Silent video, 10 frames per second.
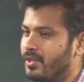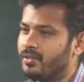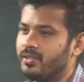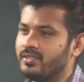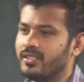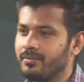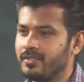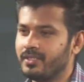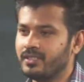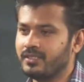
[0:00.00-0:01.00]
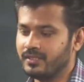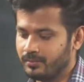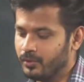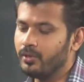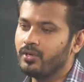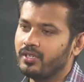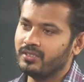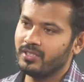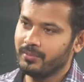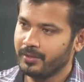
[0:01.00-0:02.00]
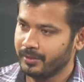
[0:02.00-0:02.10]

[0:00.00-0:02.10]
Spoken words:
concept, the small concept.